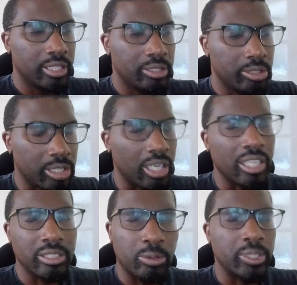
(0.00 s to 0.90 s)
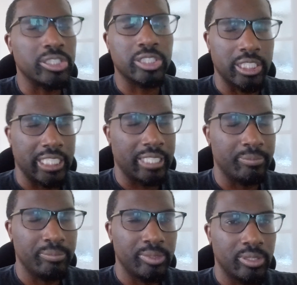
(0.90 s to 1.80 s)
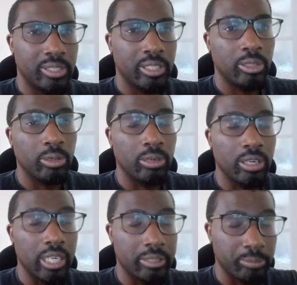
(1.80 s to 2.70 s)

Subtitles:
you can't question him, and